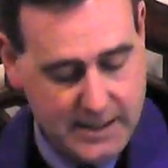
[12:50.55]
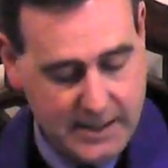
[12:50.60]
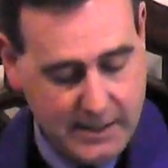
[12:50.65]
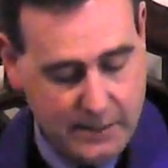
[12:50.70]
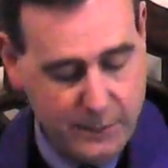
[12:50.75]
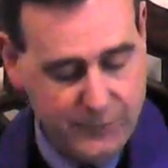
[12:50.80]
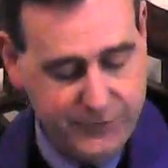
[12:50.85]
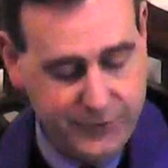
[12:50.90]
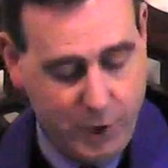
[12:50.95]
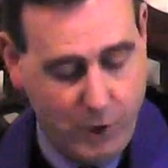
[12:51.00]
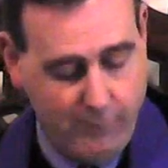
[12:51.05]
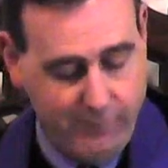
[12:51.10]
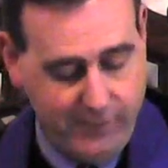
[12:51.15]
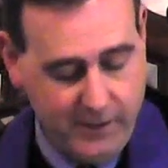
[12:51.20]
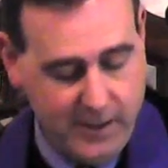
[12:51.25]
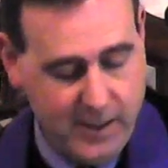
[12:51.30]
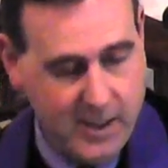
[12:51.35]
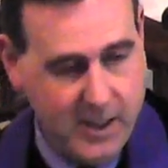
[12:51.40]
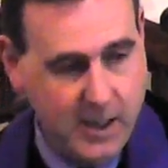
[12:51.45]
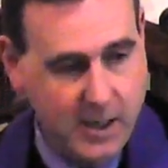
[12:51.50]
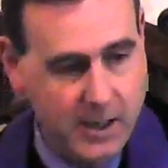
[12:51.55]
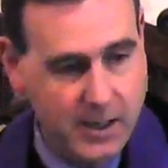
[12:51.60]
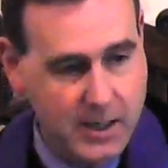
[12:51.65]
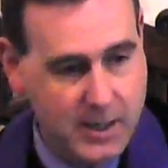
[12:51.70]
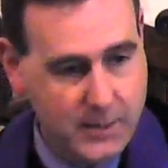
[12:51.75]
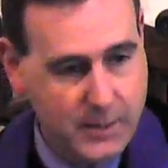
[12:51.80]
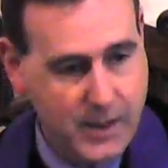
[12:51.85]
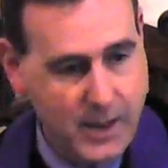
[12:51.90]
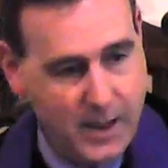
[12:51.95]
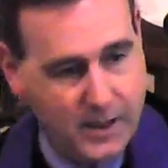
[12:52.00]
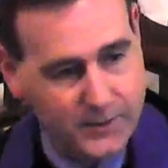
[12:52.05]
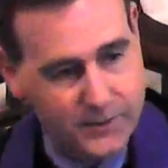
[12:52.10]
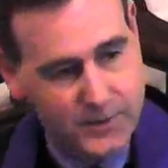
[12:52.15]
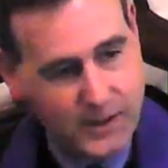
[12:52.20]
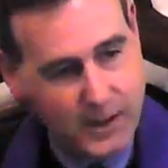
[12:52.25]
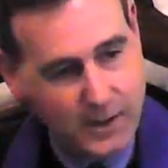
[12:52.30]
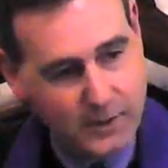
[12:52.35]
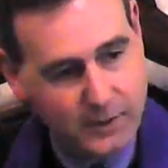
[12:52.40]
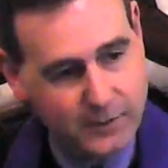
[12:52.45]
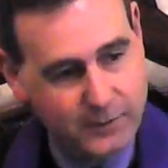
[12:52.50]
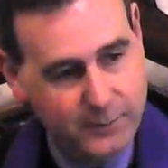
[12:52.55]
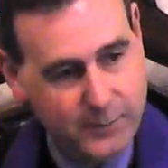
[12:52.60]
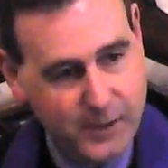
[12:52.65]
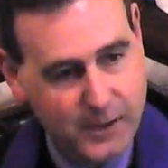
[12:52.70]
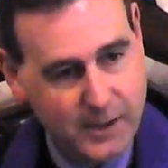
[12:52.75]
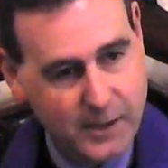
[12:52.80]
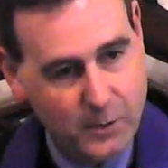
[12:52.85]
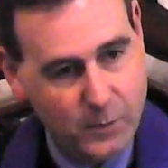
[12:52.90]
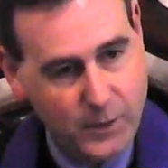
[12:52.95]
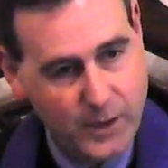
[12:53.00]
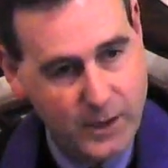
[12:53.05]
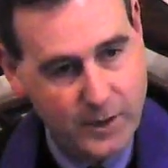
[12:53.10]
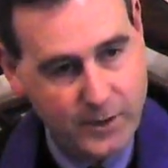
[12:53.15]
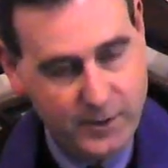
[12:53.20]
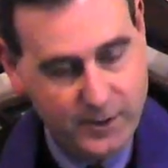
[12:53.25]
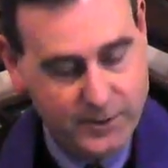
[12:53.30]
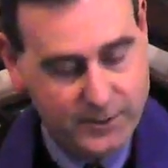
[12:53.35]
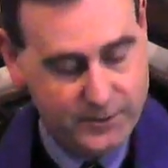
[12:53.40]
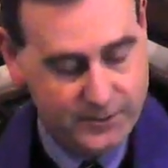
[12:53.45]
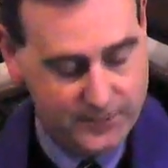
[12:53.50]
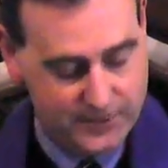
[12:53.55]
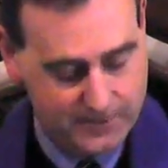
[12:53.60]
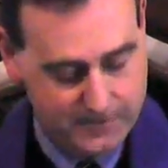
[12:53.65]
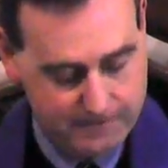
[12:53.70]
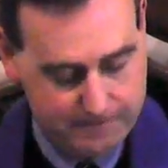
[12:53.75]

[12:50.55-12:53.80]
I was off again, and he passed out of my awareness.